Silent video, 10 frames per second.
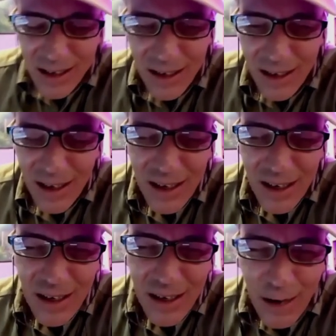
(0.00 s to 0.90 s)
and
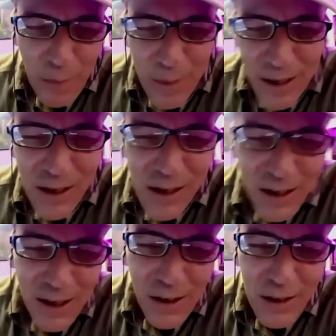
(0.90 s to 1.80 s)
governments are
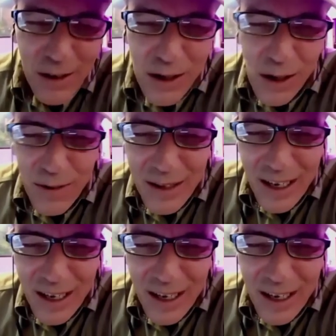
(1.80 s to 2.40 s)
not going to solve it.